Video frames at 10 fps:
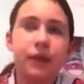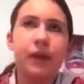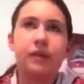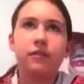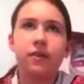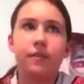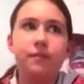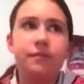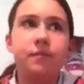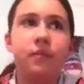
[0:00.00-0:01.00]

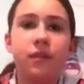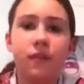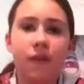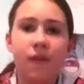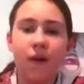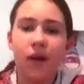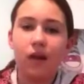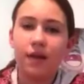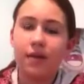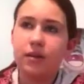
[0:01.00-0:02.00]
And
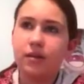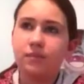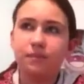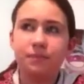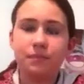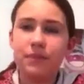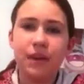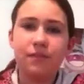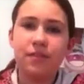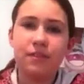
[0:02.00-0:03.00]

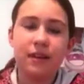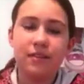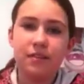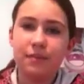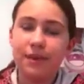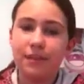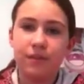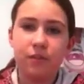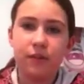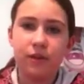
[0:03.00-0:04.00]
I've decided to make this
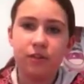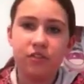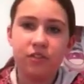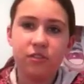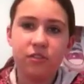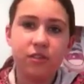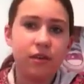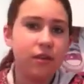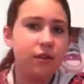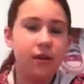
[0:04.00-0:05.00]
video just
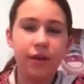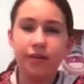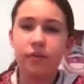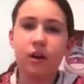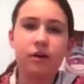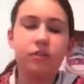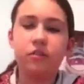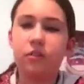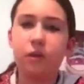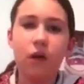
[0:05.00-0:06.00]
to talk
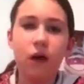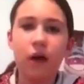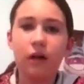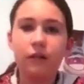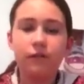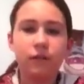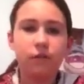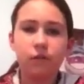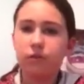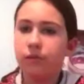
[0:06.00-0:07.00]
to all of
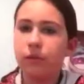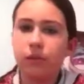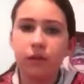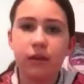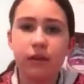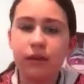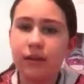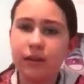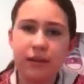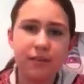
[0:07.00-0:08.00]
you,
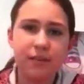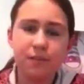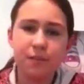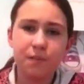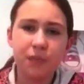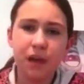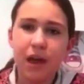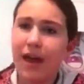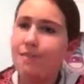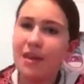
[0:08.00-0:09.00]
because
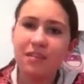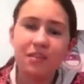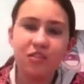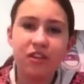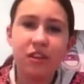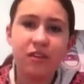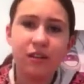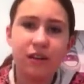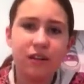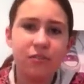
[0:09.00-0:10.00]
I made this channel
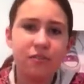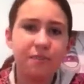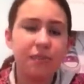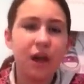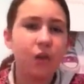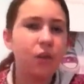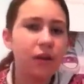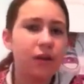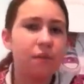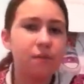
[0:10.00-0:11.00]
because I
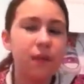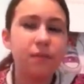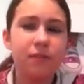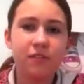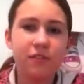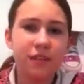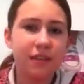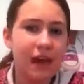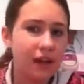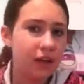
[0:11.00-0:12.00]
wanted people to see
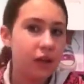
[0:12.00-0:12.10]
that